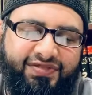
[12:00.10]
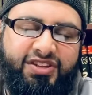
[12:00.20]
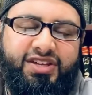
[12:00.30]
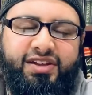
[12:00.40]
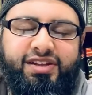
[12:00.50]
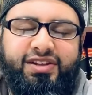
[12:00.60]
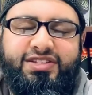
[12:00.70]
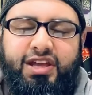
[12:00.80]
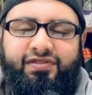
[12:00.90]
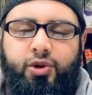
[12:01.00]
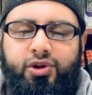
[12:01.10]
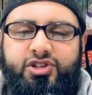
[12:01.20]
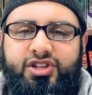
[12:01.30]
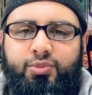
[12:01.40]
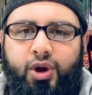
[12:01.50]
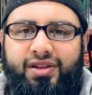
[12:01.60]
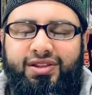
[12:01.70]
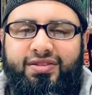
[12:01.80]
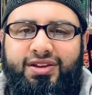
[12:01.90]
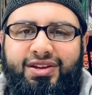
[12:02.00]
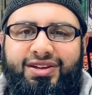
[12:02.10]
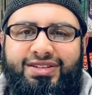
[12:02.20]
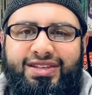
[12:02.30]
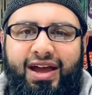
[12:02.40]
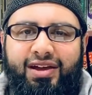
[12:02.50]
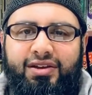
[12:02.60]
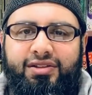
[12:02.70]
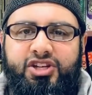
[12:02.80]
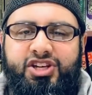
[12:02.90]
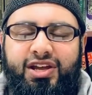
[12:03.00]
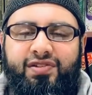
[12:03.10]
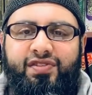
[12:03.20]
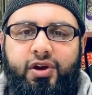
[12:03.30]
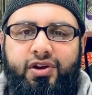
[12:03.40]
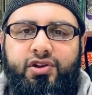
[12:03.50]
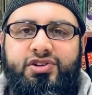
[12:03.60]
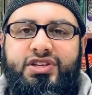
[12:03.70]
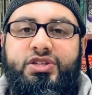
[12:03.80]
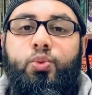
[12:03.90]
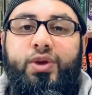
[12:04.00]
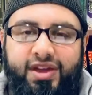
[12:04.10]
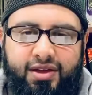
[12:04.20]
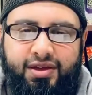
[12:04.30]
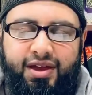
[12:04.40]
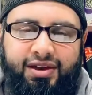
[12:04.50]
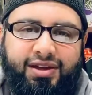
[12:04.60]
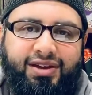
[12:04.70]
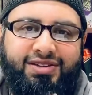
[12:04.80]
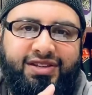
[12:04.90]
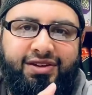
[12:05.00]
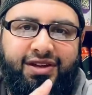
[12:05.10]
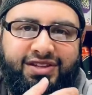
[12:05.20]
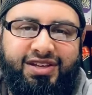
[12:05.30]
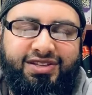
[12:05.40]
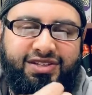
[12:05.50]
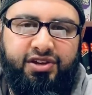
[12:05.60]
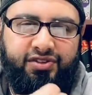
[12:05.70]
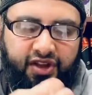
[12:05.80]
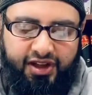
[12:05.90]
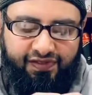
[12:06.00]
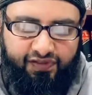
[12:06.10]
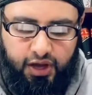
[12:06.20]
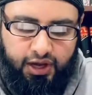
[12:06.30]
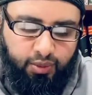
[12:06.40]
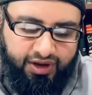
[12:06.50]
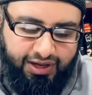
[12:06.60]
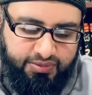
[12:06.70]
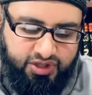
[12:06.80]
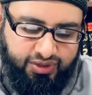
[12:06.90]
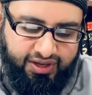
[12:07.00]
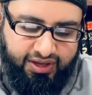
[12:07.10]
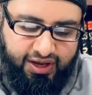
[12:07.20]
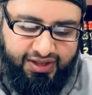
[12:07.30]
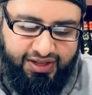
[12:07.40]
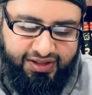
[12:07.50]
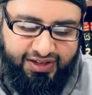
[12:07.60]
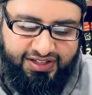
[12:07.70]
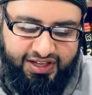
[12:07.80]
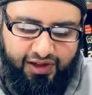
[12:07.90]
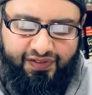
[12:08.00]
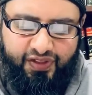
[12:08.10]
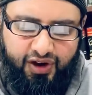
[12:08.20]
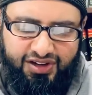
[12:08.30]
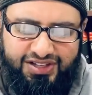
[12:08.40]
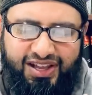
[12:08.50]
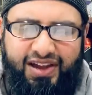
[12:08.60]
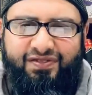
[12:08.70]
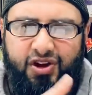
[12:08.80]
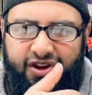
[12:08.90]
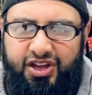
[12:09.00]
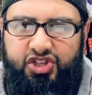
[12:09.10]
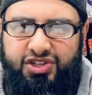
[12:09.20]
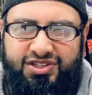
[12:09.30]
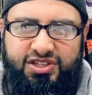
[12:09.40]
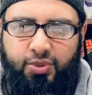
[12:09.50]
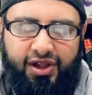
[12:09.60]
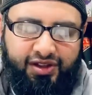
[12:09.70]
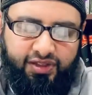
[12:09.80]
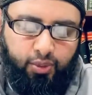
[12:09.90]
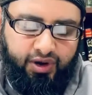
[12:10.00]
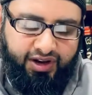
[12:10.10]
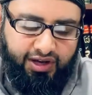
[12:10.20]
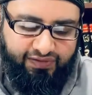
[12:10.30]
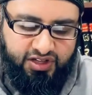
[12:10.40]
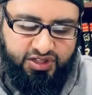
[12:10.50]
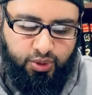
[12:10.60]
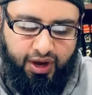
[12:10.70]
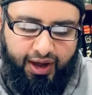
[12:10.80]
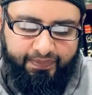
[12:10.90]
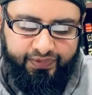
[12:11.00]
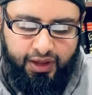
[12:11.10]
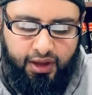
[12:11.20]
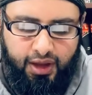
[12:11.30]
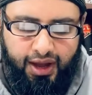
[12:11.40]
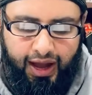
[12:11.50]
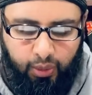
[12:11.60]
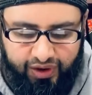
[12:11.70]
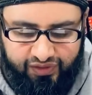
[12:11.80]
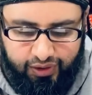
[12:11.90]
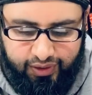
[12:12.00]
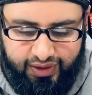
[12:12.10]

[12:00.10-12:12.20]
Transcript: this hadith itself, according to the muhaddithin, is that the chain of narrators is weak. Yani it is considered da'if when it comes to the hadith in itself, and there are slight variations as well in the wording of this dua. However,